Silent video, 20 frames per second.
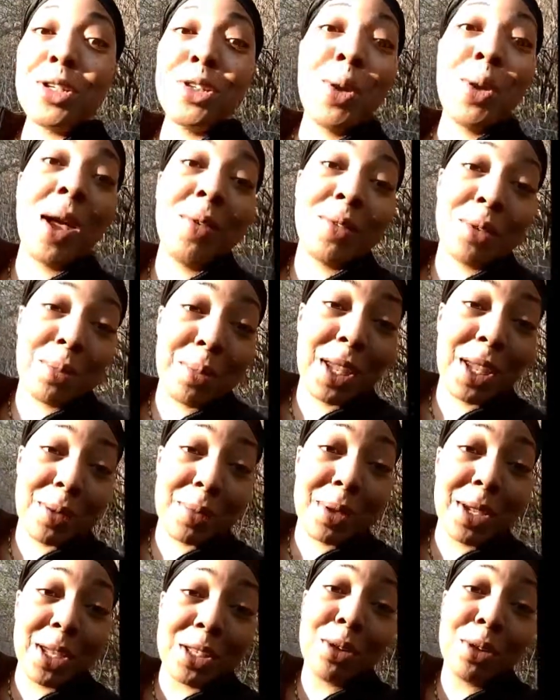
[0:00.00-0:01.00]
You have a
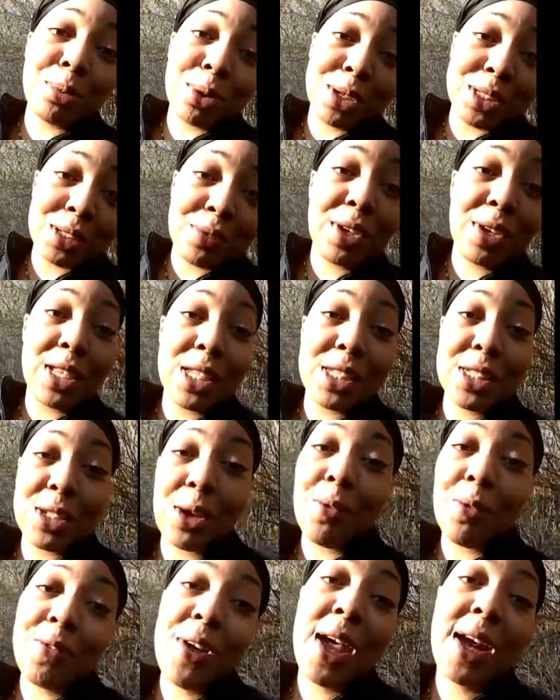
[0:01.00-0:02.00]
baby and you're breastfeeding.
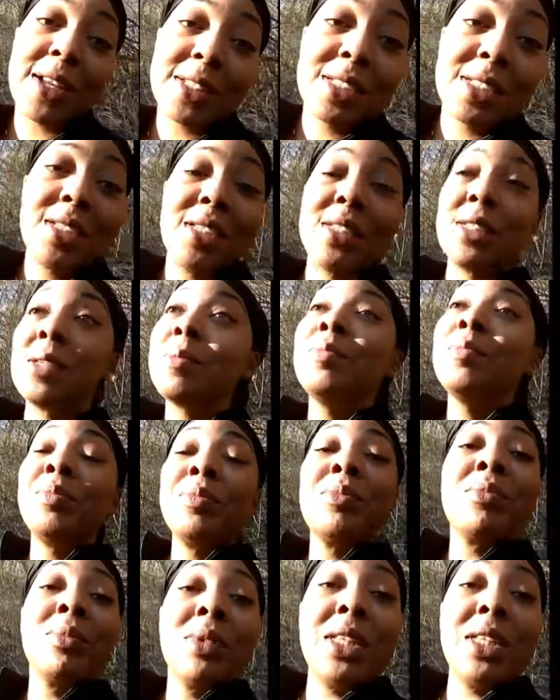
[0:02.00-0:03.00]
So fact is,
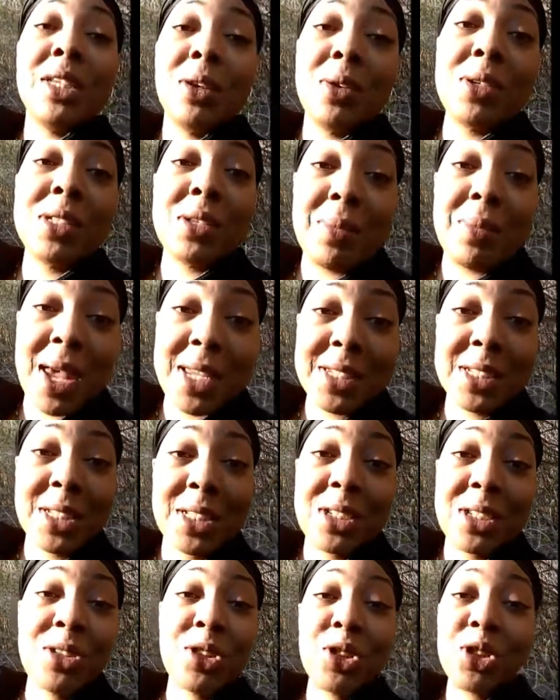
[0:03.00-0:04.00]
there is a
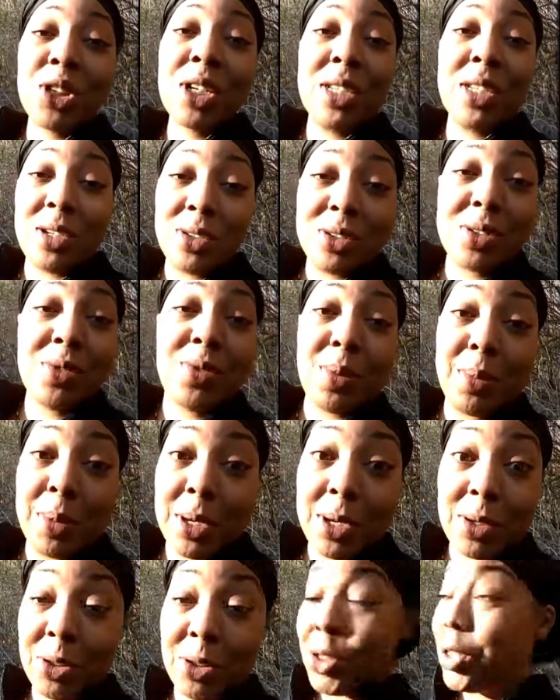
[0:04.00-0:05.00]
masculine energy and there's a
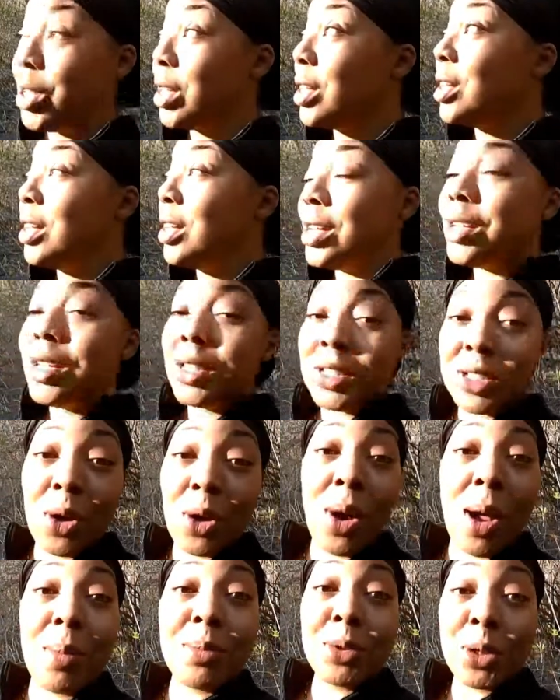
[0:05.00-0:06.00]
feminine energy.
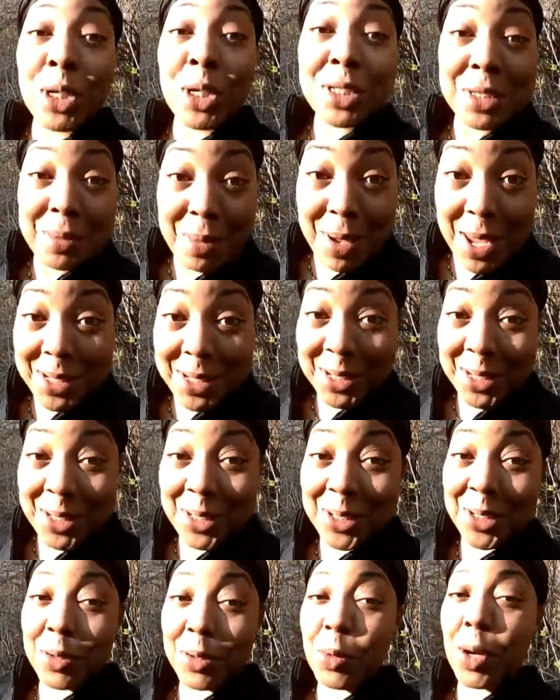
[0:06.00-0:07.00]
So I'm talking to the masculine
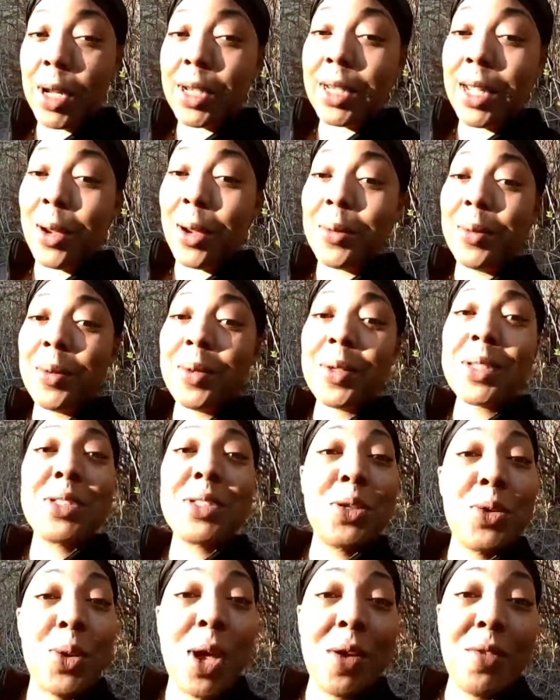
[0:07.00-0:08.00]
energy right now.
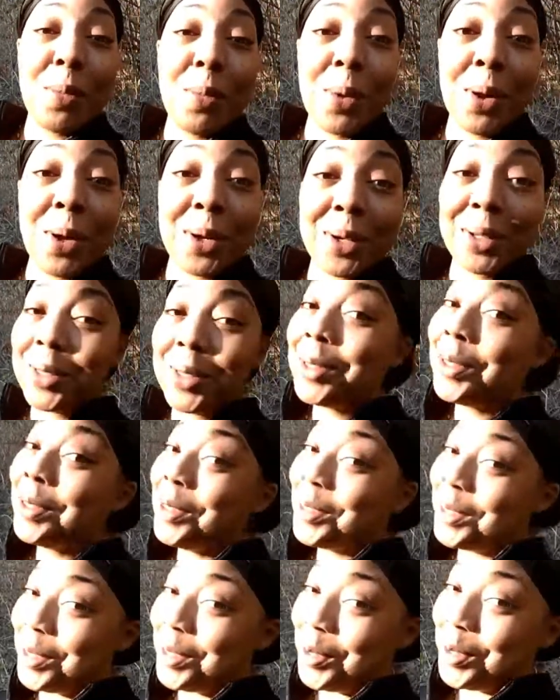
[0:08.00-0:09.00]
So you have a part.
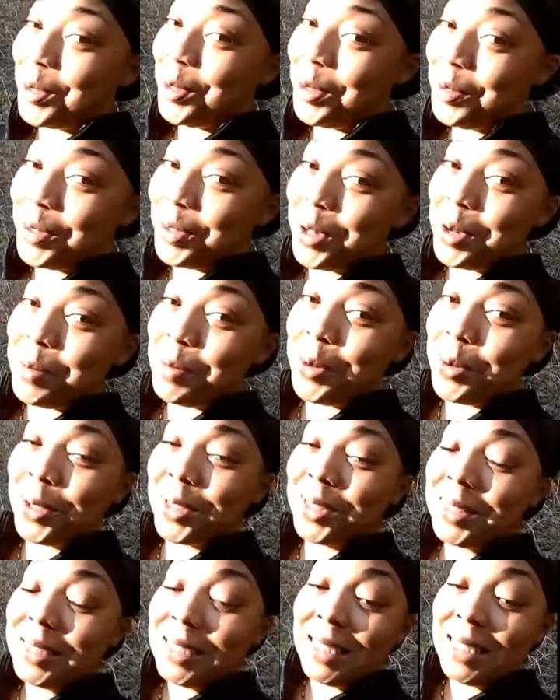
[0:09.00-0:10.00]
So you're very
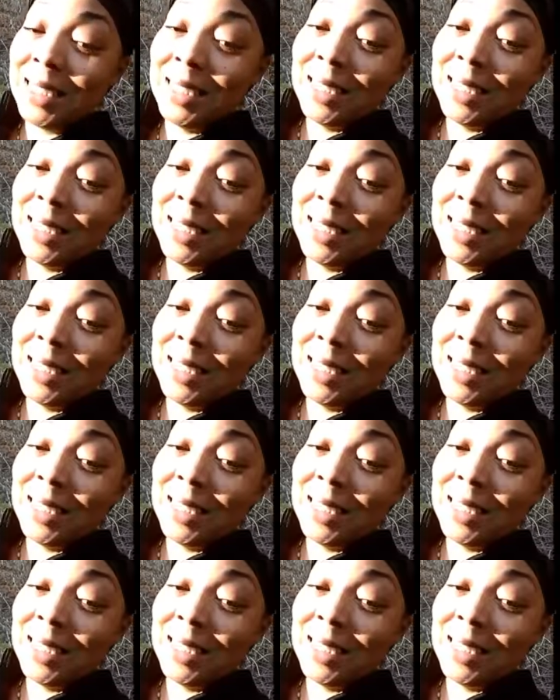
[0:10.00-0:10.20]
important.